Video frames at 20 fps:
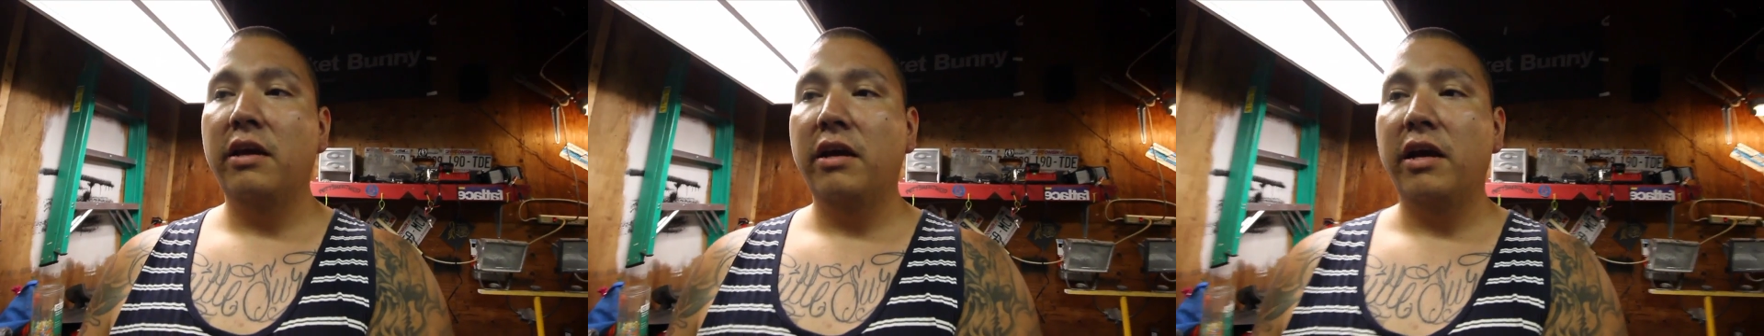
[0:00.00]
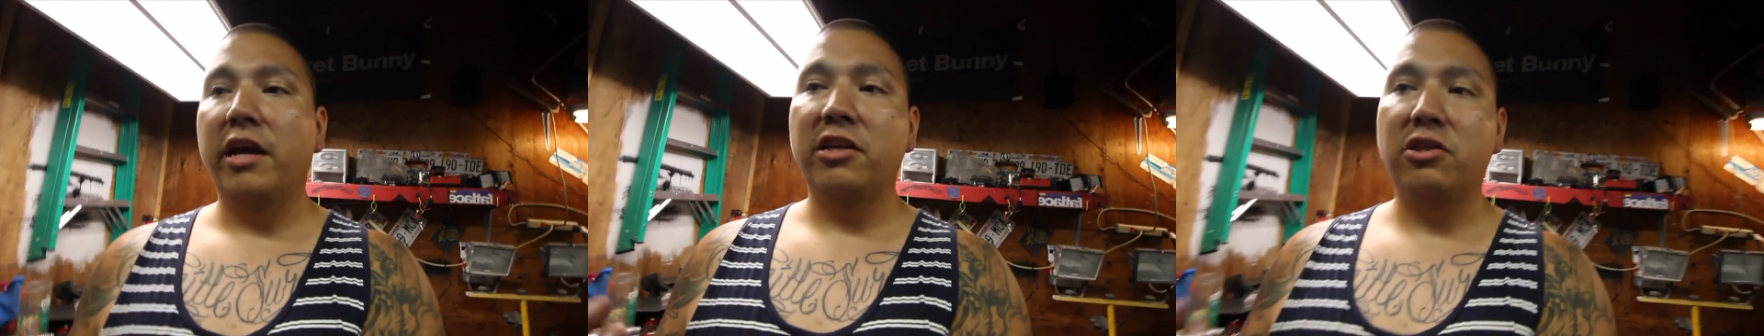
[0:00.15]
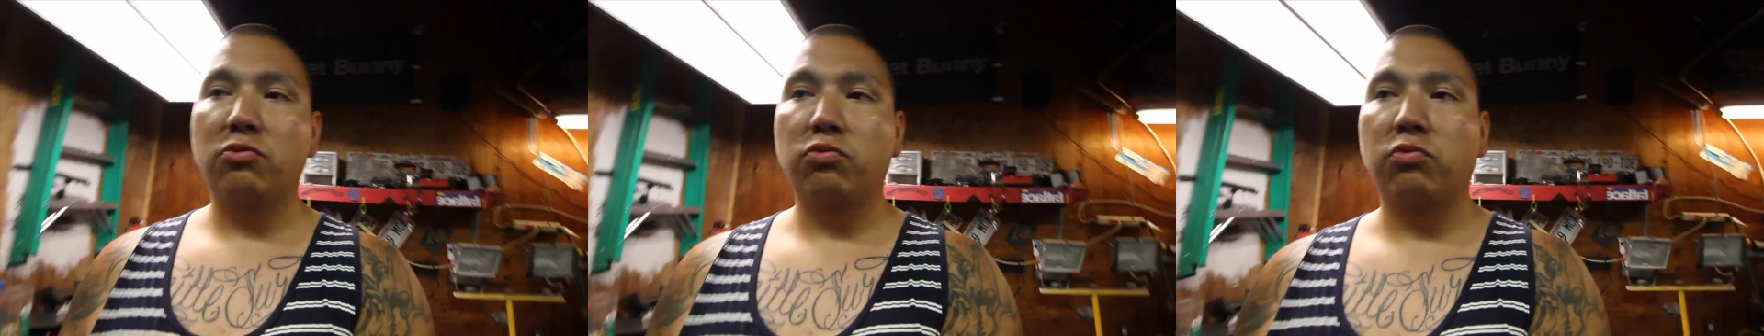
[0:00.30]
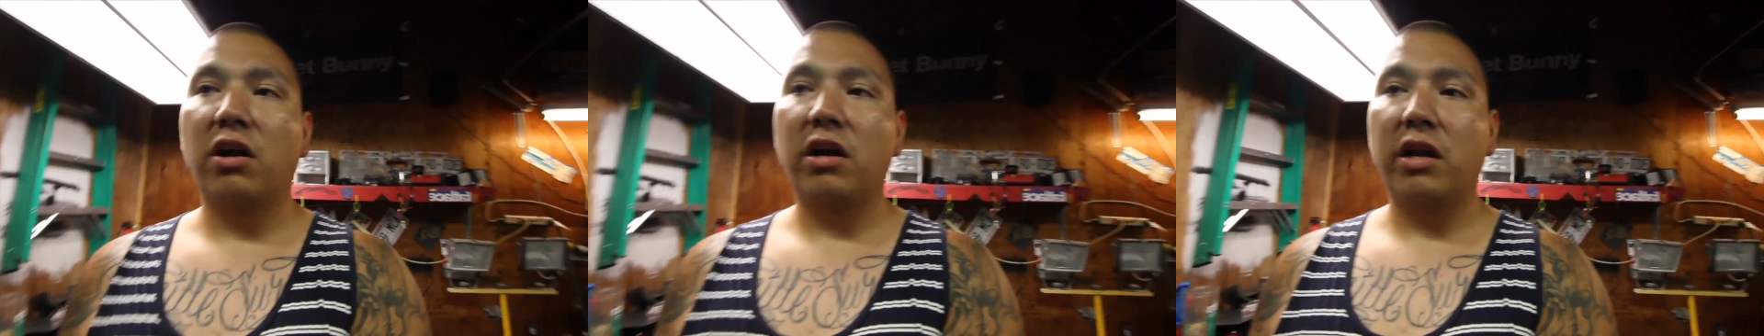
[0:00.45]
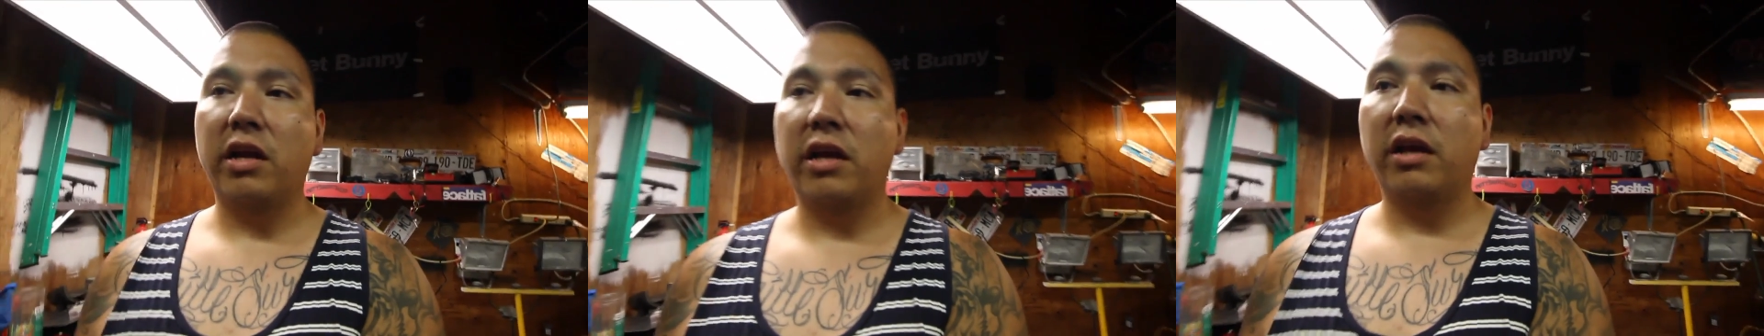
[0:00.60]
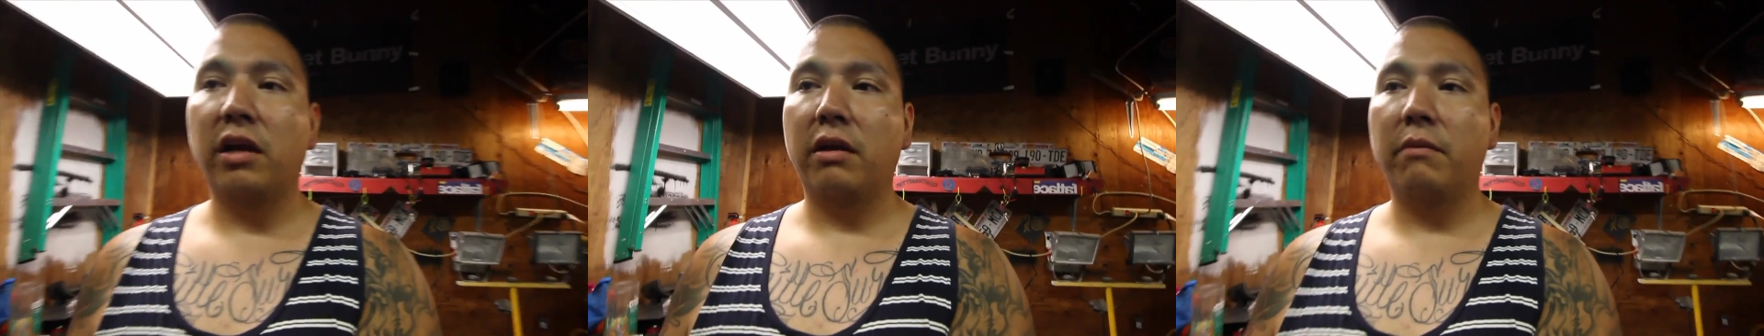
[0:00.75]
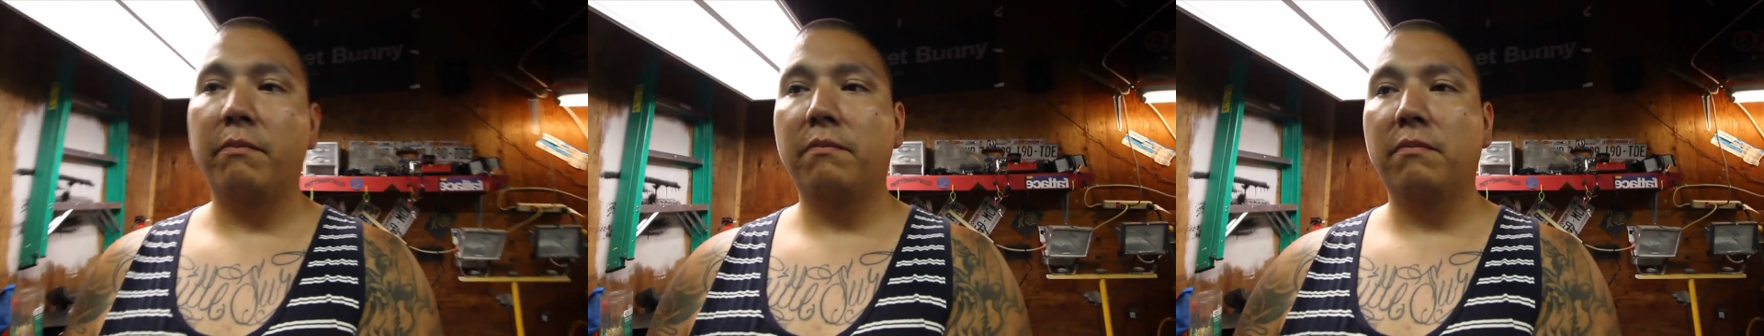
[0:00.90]
it's
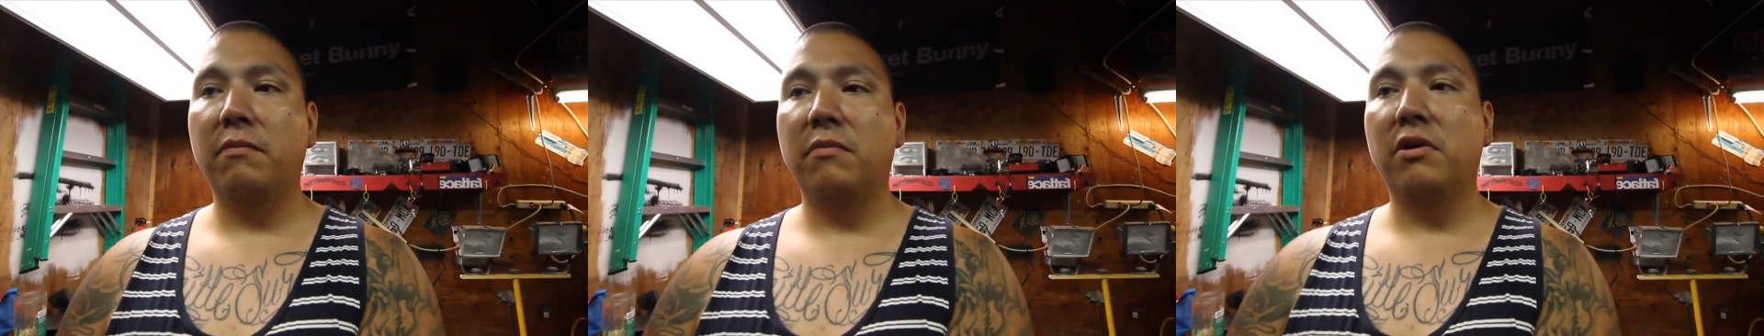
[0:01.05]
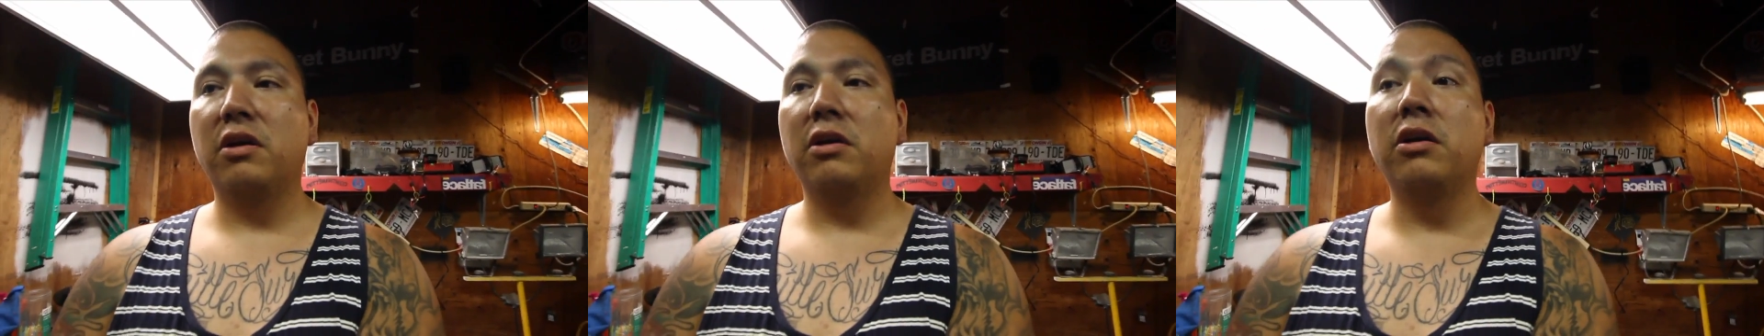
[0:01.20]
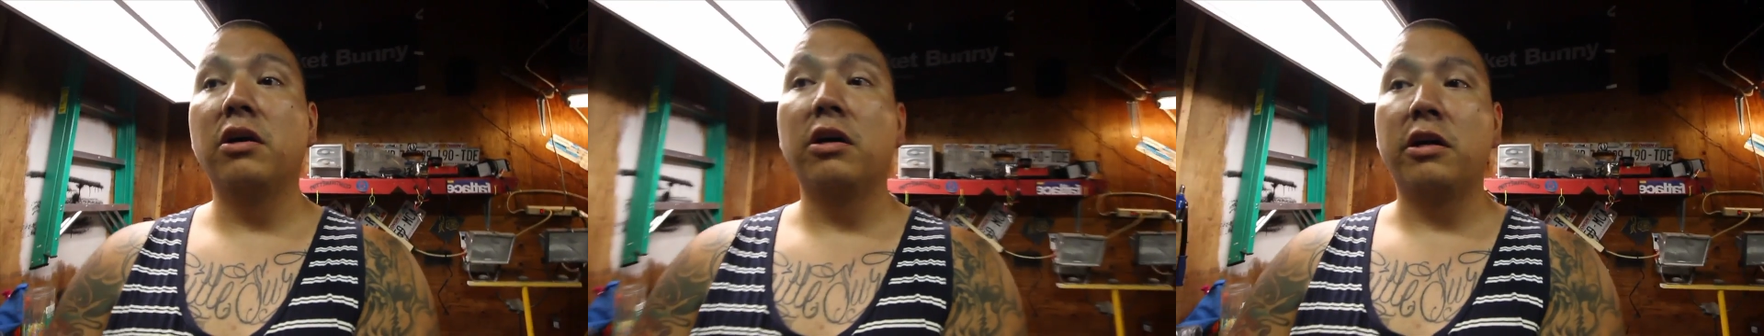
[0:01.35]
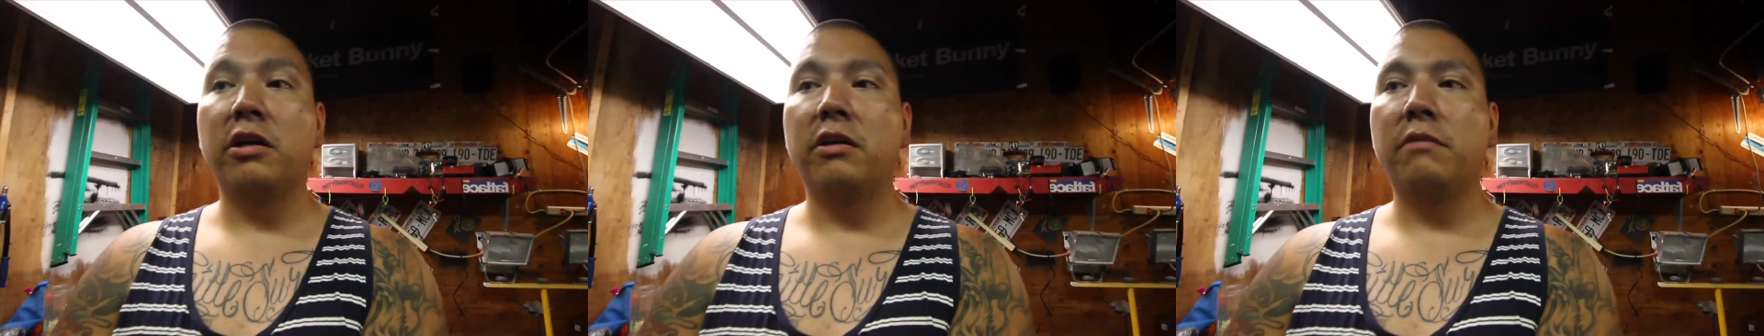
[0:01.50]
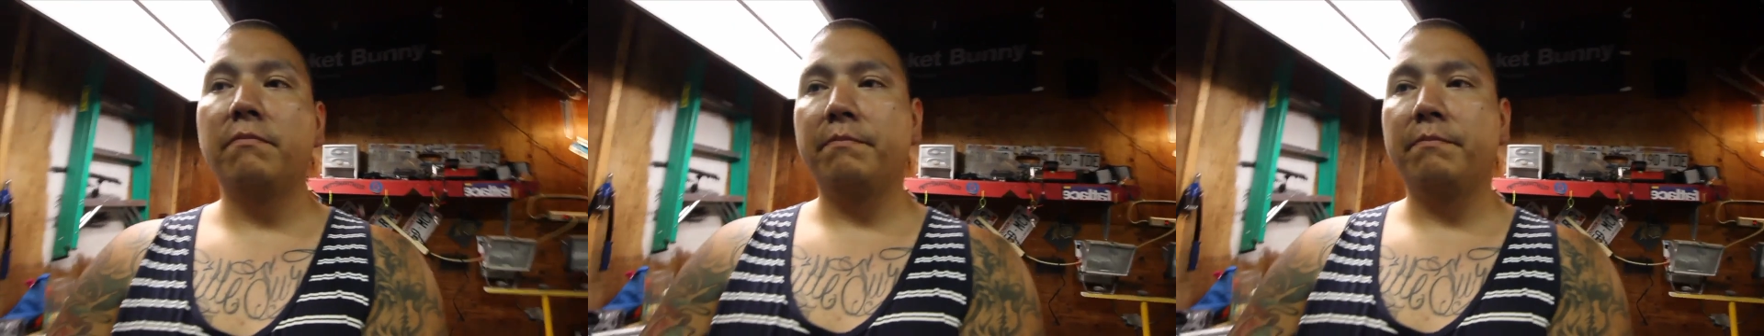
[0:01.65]
running good.